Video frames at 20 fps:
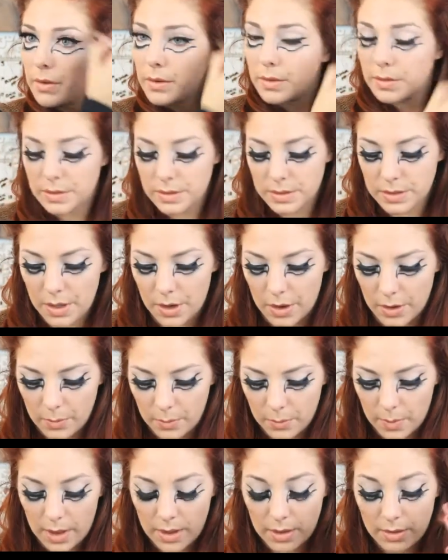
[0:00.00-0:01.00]
So
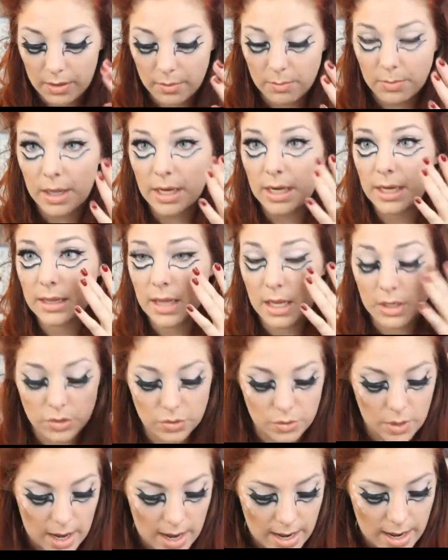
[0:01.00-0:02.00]
while I'm letting that
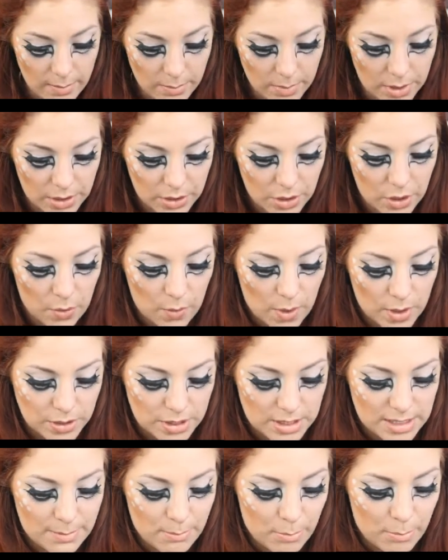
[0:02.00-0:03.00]
dry, I'm going to go on
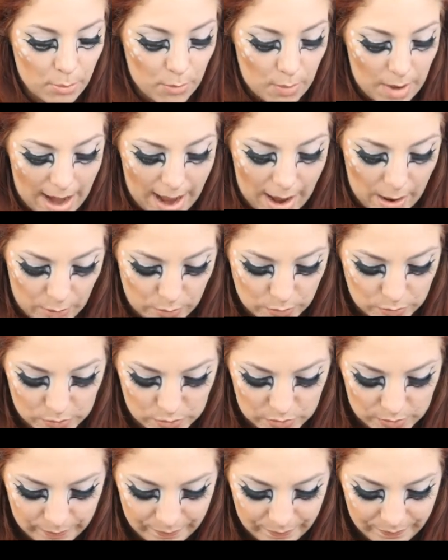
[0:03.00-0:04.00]
to the
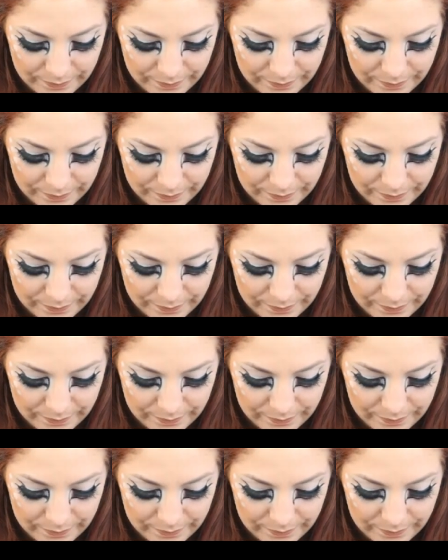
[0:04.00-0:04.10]
brows.